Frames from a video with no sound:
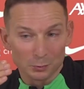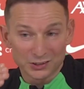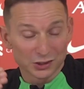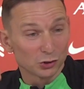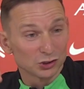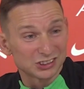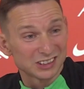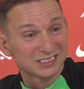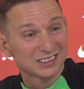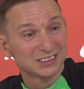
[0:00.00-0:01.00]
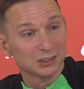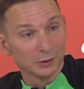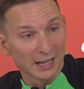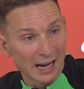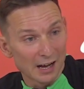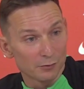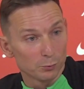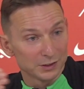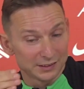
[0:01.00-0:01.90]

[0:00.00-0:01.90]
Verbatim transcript: With the consistency we have,